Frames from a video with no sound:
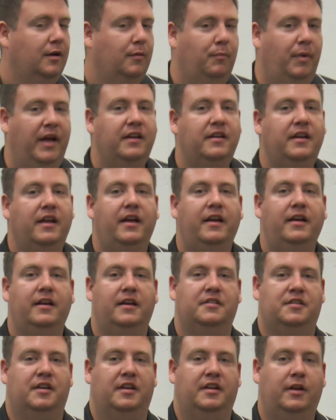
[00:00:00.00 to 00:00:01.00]
Band Day
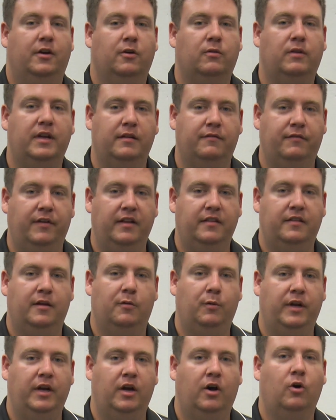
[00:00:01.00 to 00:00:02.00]
is a yearly event that
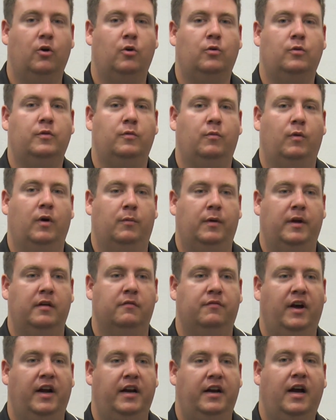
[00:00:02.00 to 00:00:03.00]
we hold where we
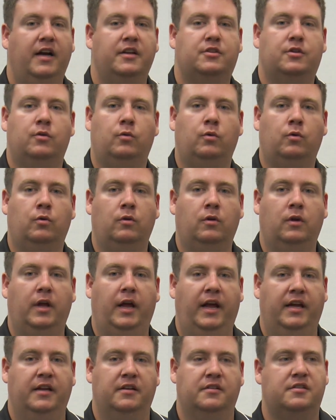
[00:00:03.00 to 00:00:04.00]
invite high school
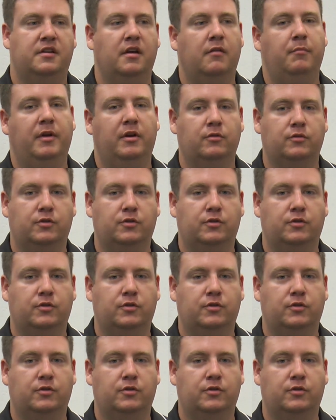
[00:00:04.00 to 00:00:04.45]
and some middle